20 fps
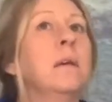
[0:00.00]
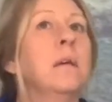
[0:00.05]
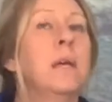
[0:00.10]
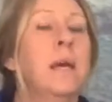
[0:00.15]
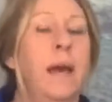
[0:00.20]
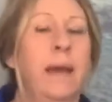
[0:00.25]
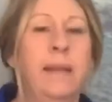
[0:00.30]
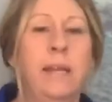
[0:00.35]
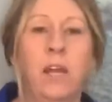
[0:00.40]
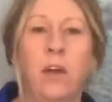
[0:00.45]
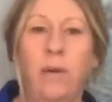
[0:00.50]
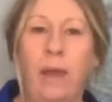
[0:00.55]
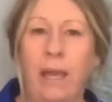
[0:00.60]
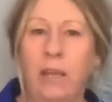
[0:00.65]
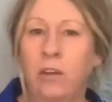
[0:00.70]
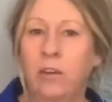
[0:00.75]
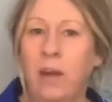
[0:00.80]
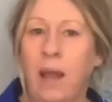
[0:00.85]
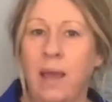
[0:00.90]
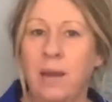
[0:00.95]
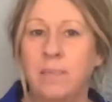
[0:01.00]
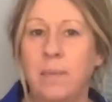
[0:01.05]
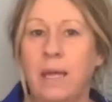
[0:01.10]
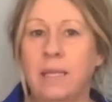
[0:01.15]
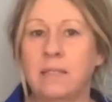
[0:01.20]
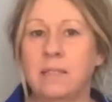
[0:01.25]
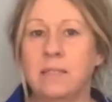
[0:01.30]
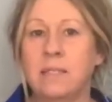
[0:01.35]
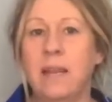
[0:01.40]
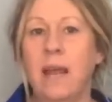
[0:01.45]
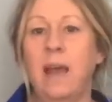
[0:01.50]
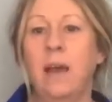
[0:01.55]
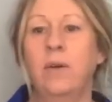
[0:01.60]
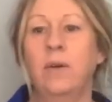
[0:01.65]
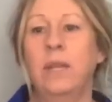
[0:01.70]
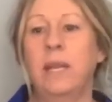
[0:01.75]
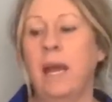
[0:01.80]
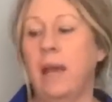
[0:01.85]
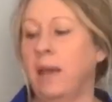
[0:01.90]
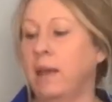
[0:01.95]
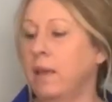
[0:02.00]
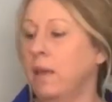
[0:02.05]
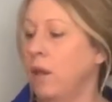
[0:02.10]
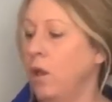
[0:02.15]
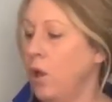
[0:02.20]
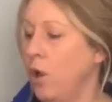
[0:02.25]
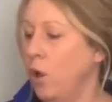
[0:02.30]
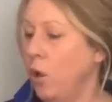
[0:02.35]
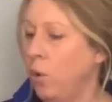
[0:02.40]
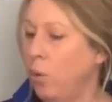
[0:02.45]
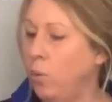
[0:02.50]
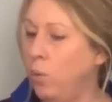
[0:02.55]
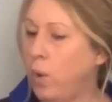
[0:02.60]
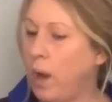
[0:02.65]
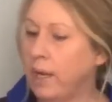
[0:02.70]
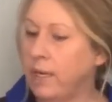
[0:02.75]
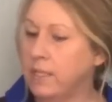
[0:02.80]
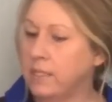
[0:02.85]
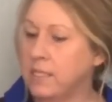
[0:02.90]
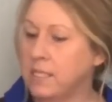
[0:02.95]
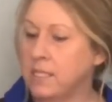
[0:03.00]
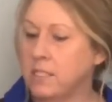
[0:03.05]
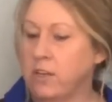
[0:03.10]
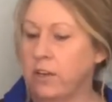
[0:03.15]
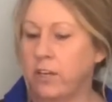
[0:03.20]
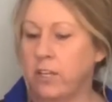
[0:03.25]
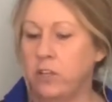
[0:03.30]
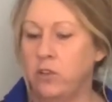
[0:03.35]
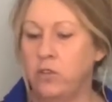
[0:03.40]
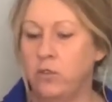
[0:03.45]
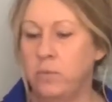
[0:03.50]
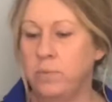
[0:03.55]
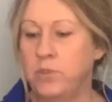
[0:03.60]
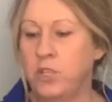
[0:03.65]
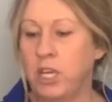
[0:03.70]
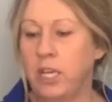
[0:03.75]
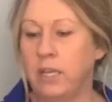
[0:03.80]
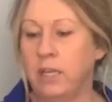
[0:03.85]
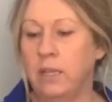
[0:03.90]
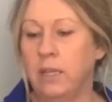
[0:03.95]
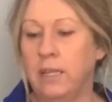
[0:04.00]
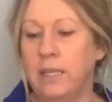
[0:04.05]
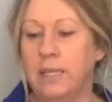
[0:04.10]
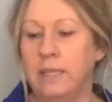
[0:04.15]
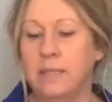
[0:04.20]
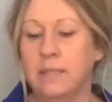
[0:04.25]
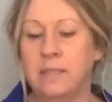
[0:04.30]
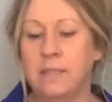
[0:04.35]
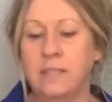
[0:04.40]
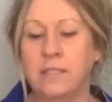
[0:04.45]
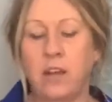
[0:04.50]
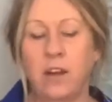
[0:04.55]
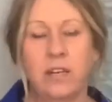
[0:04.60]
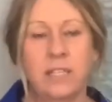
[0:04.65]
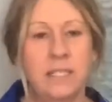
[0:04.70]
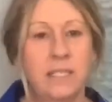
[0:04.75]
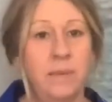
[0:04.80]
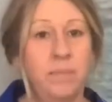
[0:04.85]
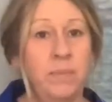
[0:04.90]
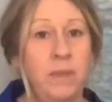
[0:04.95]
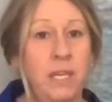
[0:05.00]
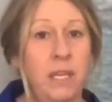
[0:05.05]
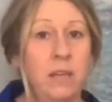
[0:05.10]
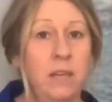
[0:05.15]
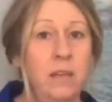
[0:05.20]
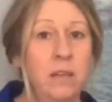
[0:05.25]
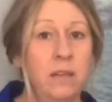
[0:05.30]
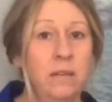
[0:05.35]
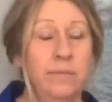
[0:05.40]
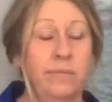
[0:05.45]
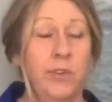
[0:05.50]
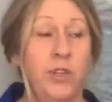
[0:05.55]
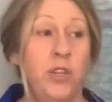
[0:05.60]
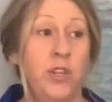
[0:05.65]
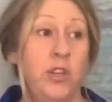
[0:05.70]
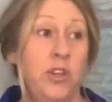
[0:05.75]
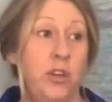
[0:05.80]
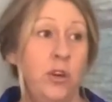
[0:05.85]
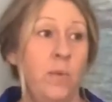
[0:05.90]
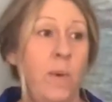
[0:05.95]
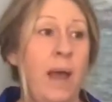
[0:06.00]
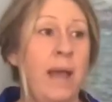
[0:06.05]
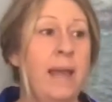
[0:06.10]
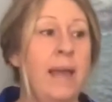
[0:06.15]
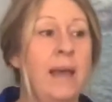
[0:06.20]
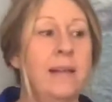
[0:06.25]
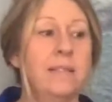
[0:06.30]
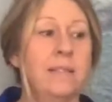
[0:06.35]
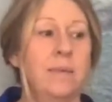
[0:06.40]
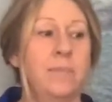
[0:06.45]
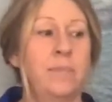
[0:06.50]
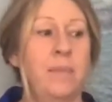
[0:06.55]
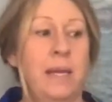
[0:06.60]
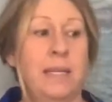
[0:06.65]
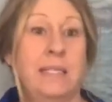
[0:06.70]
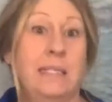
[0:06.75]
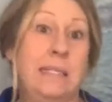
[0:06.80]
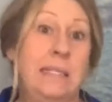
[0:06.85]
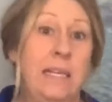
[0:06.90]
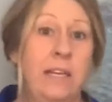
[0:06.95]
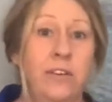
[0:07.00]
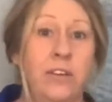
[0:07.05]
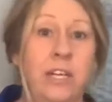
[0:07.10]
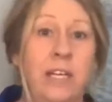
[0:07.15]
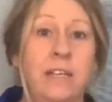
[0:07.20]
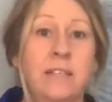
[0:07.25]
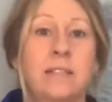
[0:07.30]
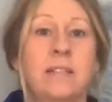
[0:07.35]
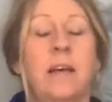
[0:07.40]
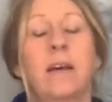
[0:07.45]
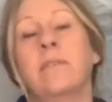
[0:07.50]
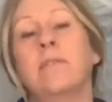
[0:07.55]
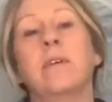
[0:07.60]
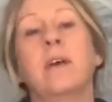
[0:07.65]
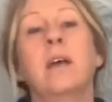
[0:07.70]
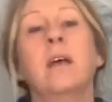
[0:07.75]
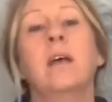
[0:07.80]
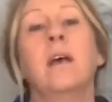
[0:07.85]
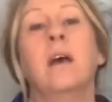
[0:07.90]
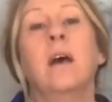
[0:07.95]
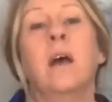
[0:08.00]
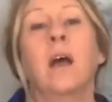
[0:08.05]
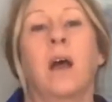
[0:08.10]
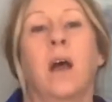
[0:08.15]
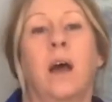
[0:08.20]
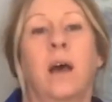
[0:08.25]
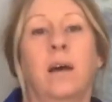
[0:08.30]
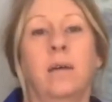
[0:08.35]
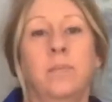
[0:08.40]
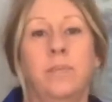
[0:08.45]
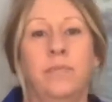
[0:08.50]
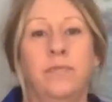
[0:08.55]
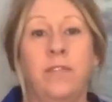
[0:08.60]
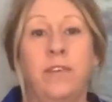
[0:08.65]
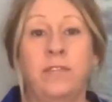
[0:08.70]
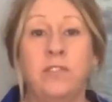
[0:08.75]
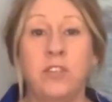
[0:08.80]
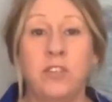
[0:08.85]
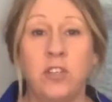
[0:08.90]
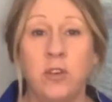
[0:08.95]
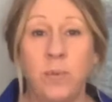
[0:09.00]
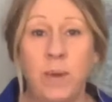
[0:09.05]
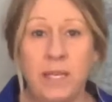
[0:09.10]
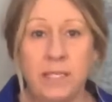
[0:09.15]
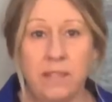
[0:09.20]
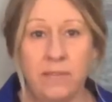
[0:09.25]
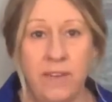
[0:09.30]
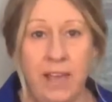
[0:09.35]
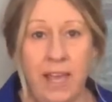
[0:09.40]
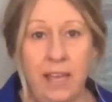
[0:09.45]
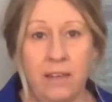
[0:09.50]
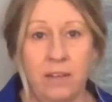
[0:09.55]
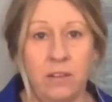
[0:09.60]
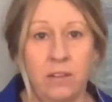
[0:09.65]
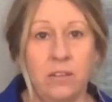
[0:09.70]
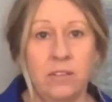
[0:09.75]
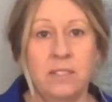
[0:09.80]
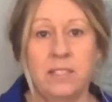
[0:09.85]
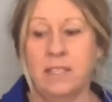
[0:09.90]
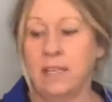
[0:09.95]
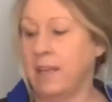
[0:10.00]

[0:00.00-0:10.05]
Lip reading: I don't know, 8 or 9 months now, and I wanted to start a YouTube channel and start something new, I guess, a series of 52 weeks of candles.